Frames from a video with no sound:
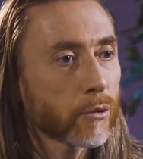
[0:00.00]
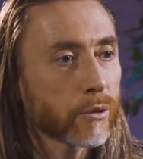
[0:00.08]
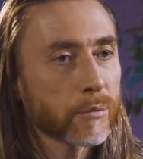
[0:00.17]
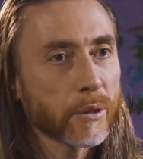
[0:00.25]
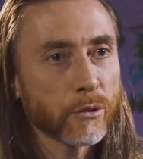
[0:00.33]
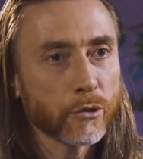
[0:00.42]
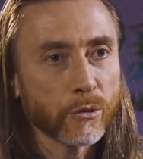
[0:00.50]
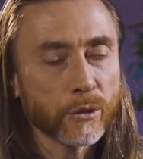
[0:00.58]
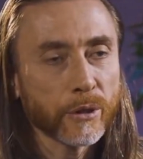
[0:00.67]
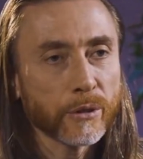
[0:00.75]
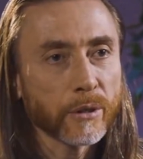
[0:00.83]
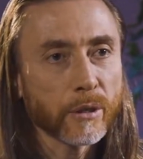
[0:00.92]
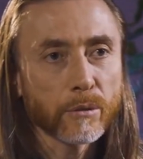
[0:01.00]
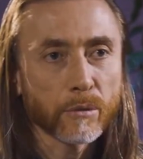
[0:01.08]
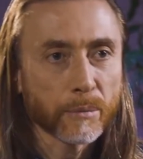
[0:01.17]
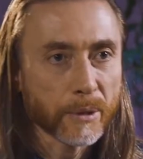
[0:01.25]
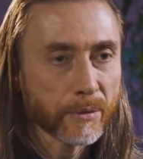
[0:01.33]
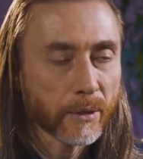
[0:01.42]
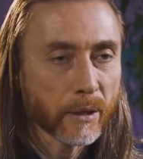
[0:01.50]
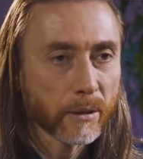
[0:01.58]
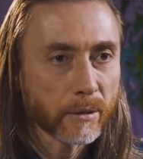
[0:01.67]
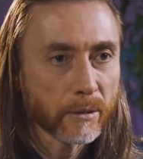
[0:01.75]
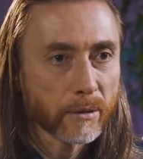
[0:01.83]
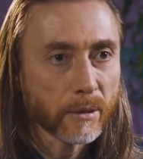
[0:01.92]
To such people I say that there is no
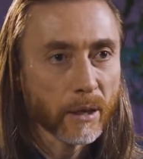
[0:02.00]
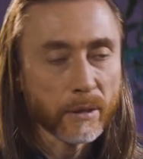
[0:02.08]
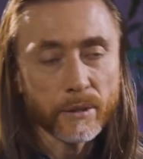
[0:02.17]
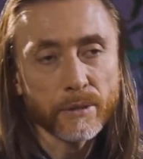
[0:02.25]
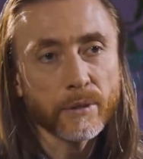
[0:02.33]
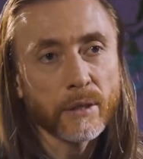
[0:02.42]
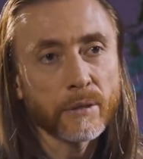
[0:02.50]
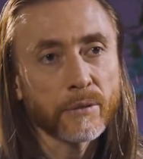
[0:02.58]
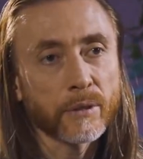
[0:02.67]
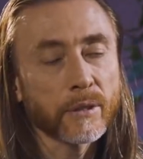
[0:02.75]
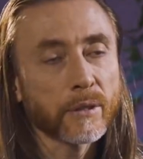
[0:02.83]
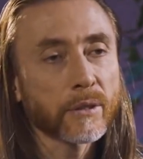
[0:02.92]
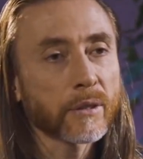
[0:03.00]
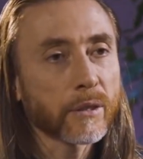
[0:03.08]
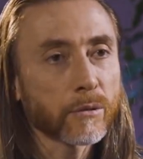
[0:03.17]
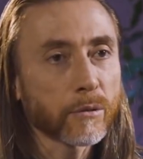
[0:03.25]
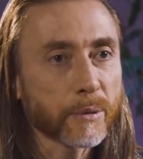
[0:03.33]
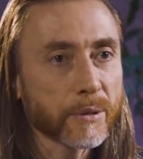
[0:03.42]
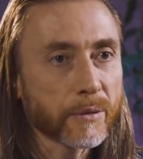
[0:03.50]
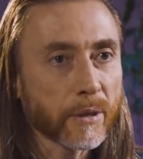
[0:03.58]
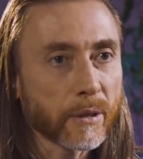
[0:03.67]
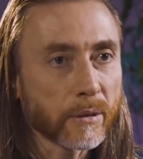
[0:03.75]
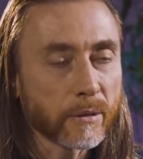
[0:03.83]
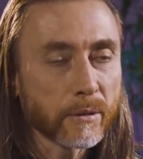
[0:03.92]
such thing as enlightenment, and this
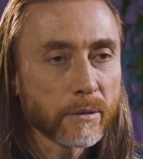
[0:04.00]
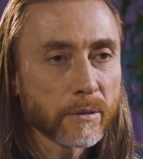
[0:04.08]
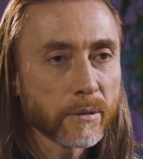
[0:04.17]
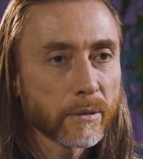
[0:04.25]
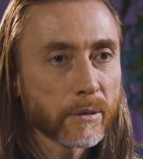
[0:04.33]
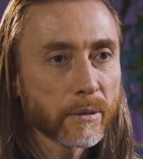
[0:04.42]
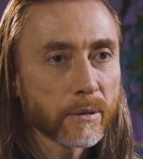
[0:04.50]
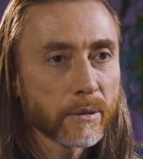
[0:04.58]
is really so.